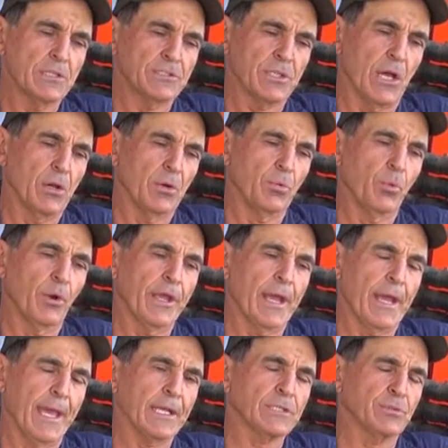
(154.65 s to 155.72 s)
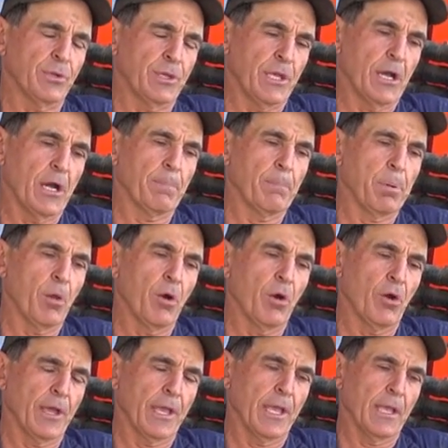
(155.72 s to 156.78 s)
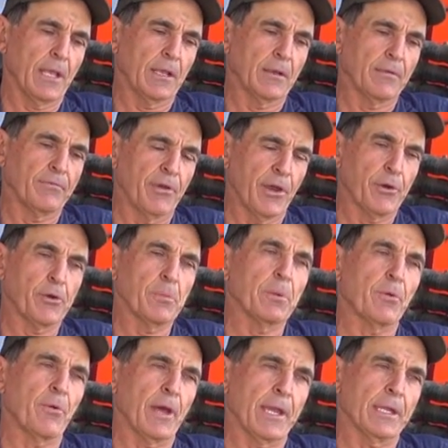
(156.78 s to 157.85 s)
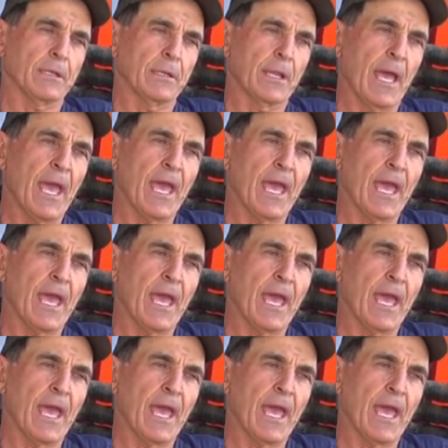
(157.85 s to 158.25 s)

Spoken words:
So we are actually applying variable rate